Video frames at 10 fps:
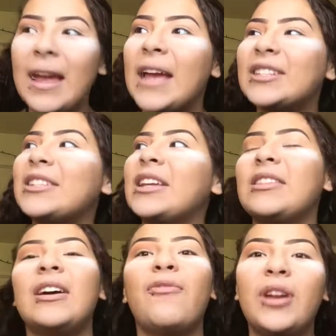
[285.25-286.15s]

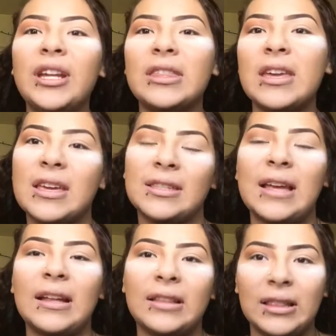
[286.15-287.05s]
And the funny thing is
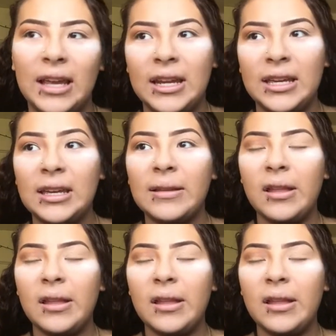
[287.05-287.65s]
that the lady,